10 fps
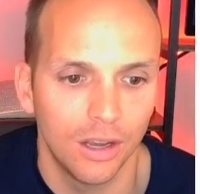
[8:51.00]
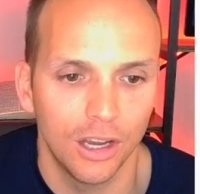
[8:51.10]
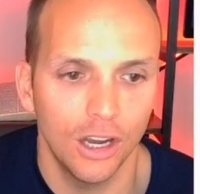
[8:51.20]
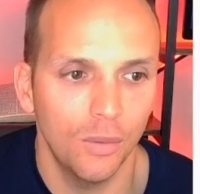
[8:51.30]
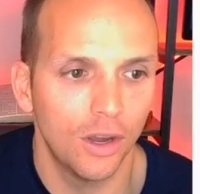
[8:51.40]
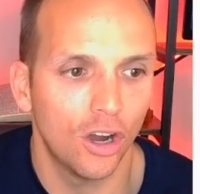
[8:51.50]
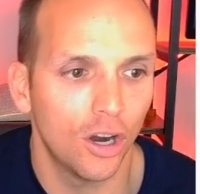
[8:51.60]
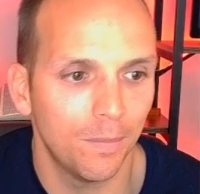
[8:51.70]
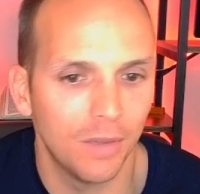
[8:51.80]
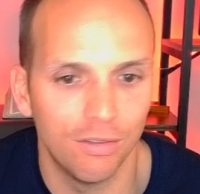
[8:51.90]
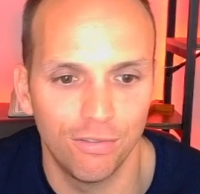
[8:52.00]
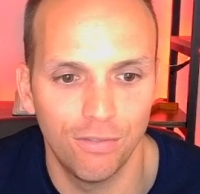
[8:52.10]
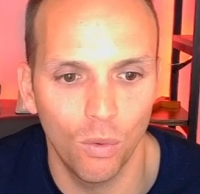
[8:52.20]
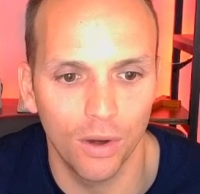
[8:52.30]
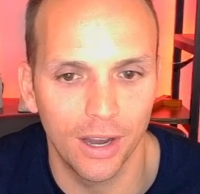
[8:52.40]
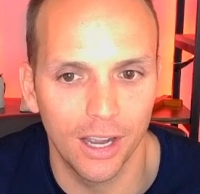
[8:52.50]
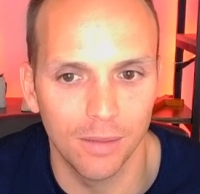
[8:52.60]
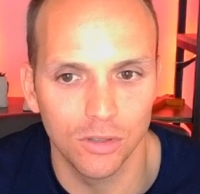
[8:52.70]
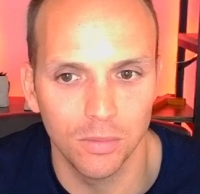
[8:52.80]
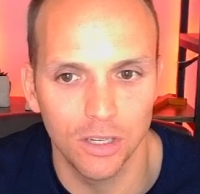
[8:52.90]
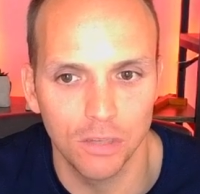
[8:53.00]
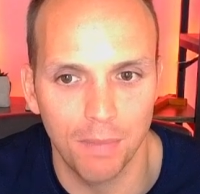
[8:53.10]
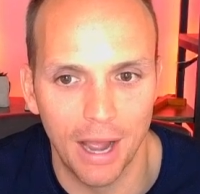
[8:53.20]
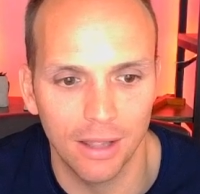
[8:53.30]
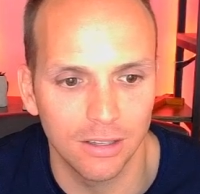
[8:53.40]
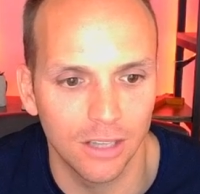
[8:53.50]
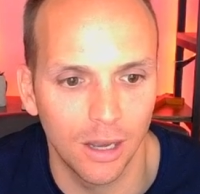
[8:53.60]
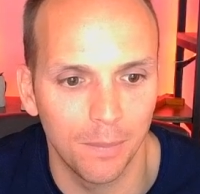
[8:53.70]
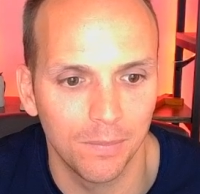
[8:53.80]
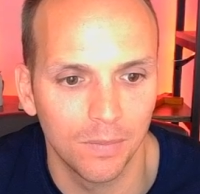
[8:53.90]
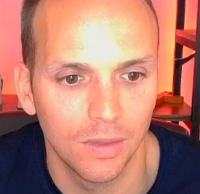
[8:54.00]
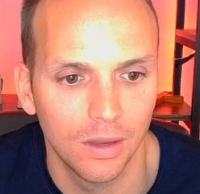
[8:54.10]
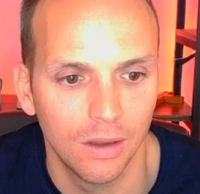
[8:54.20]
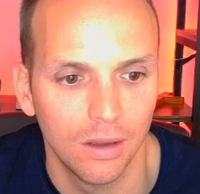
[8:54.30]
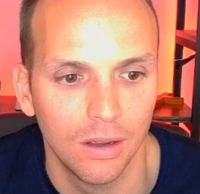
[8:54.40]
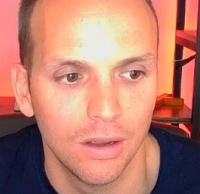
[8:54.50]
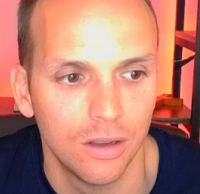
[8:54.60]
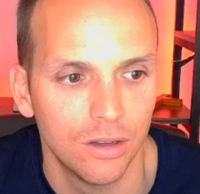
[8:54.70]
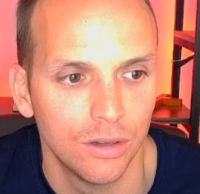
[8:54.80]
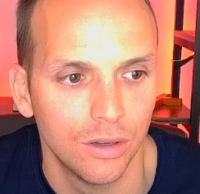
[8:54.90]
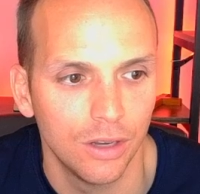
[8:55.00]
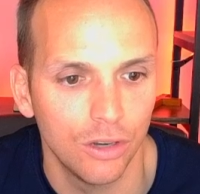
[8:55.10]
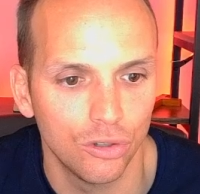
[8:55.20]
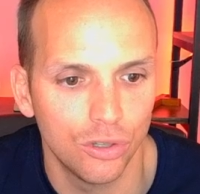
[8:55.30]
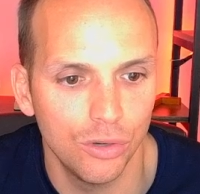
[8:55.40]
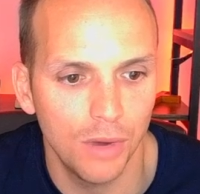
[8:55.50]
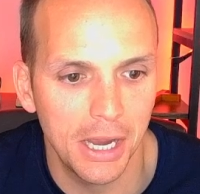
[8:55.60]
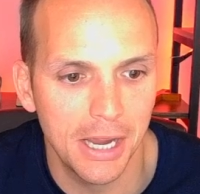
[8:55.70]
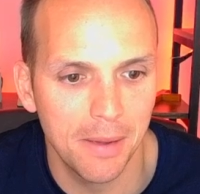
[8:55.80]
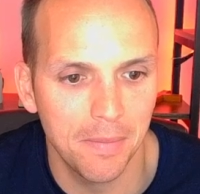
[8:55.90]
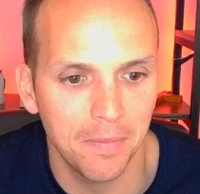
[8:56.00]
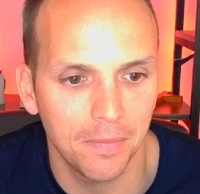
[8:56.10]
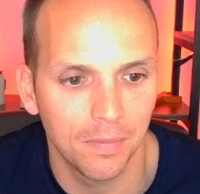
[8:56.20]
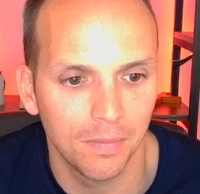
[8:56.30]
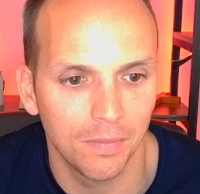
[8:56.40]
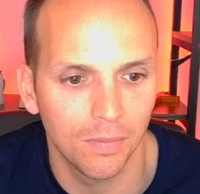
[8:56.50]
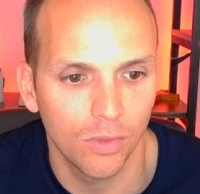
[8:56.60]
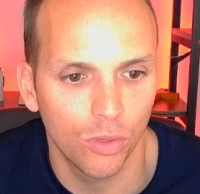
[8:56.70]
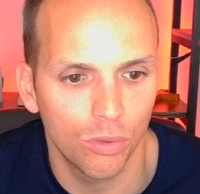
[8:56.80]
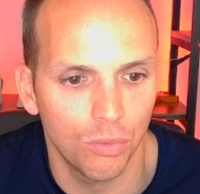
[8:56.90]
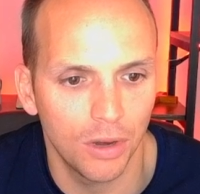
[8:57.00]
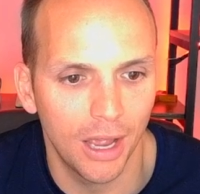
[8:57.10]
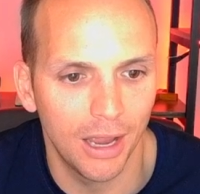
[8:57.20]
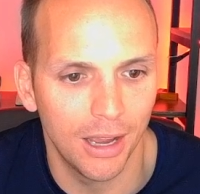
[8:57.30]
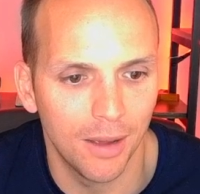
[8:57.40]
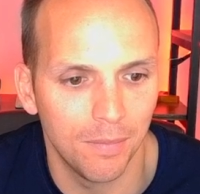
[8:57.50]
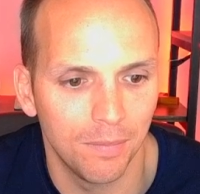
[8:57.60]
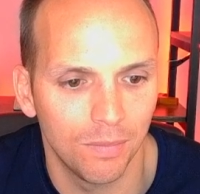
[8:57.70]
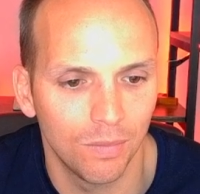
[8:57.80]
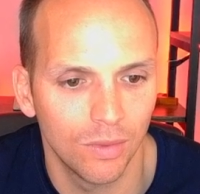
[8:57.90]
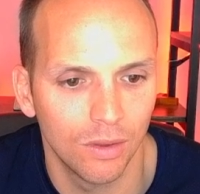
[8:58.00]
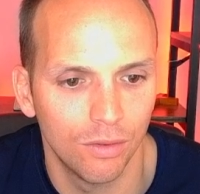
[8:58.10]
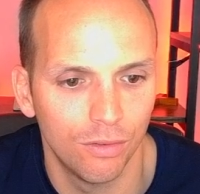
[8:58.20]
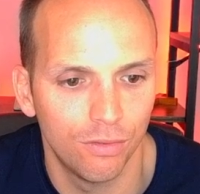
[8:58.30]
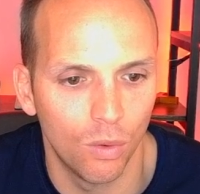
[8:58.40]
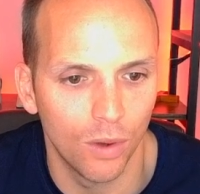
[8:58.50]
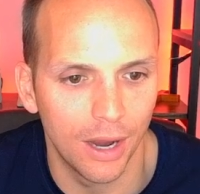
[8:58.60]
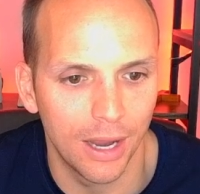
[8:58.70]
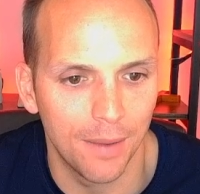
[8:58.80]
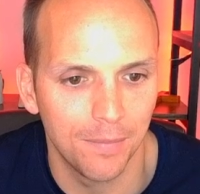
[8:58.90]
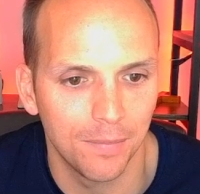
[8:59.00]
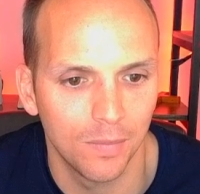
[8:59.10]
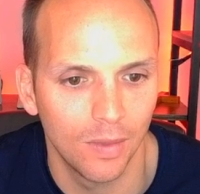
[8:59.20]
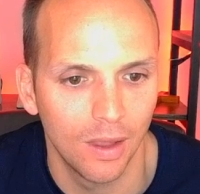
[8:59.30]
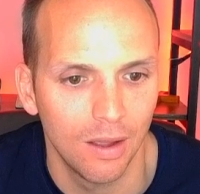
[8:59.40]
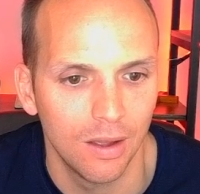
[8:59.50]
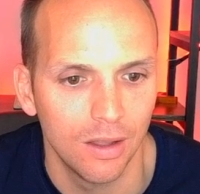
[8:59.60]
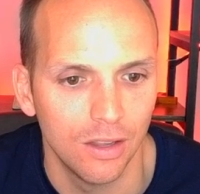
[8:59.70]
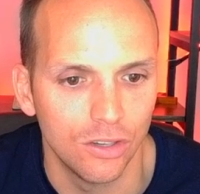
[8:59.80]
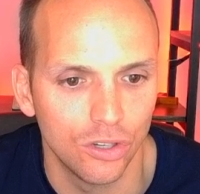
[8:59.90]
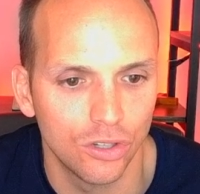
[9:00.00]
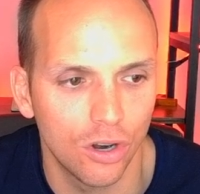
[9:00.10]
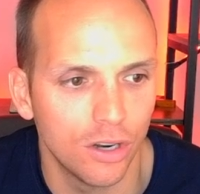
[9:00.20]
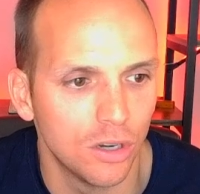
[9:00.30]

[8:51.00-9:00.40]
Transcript: here we are at 4 a.m. So let me just back this up. Here's 2 a.m., 3 a.m., 4 a.m. This is starting to